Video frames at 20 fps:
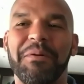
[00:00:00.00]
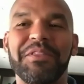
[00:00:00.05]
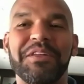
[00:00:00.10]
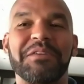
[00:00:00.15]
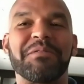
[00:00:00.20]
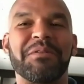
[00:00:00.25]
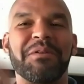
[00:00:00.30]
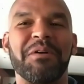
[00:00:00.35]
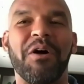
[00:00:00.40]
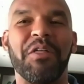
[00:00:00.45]
But
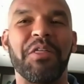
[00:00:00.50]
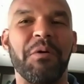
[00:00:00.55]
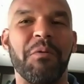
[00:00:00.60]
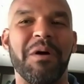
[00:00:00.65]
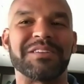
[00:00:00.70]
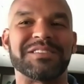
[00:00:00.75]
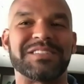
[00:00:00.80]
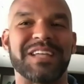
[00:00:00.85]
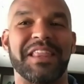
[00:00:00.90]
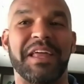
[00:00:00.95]
there were other
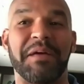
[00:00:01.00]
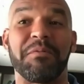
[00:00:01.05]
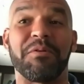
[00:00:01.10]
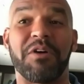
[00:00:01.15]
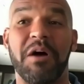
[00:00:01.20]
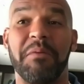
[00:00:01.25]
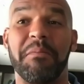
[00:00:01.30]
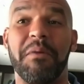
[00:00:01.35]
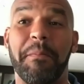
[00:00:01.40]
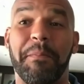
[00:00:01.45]
ones that they would
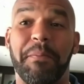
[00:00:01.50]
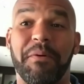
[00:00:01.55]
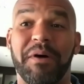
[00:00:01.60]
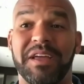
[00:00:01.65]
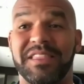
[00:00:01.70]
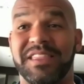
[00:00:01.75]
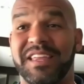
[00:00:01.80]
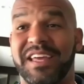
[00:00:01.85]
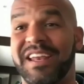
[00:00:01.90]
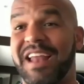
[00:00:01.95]
come up
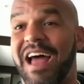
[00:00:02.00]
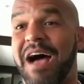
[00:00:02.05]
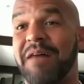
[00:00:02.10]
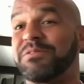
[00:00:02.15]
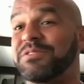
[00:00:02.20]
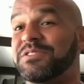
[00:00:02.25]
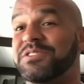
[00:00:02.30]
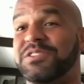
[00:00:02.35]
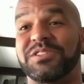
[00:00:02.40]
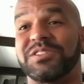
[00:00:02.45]
with, and I
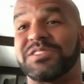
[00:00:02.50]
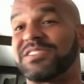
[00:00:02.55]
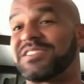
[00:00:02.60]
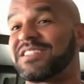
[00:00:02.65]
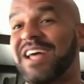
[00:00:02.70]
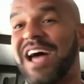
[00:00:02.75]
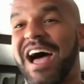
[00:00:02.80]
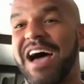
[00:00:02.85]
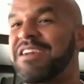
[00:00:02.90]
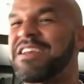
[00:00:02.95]
would
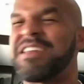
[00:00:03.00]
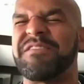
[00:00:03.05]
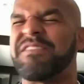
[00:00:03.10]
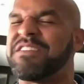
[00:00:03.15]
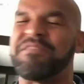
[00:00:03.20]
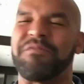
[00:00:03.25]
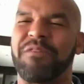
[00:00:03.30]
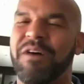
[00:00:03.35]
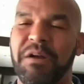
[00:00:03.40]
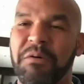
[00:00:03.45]
just, I didn't even
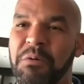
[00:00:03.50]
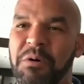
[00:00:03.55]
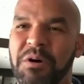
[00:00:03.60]
know what it